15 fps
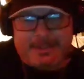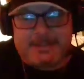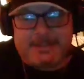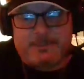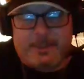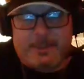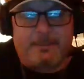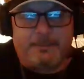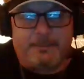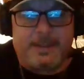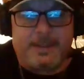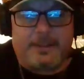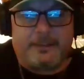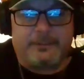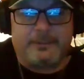it's one of them
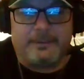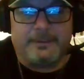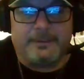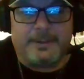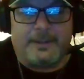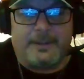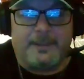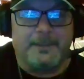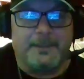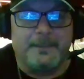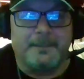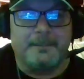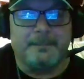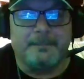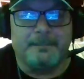things,
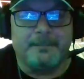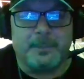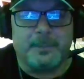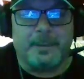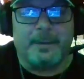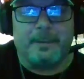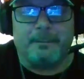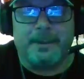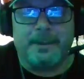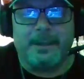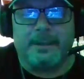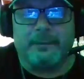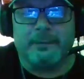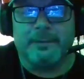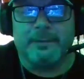it's one of them
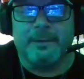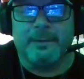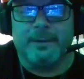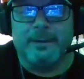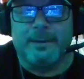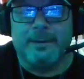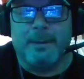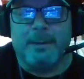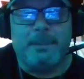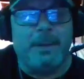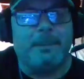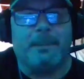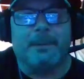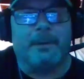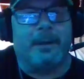things.
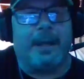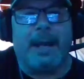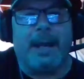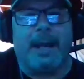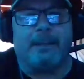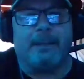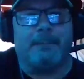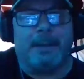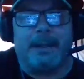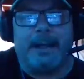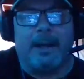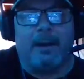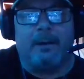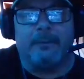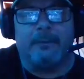People are going to hate me
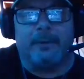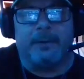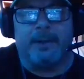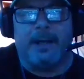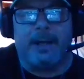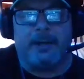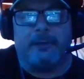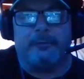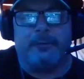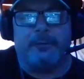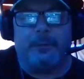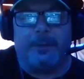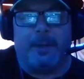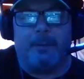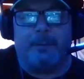now. They're going to hate your
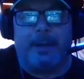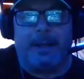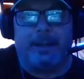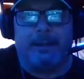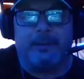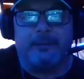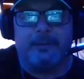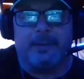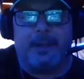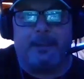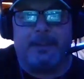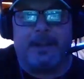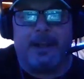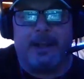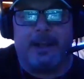show now, Brandon, because you let
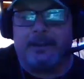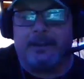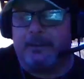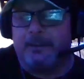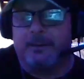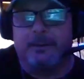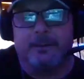me on here.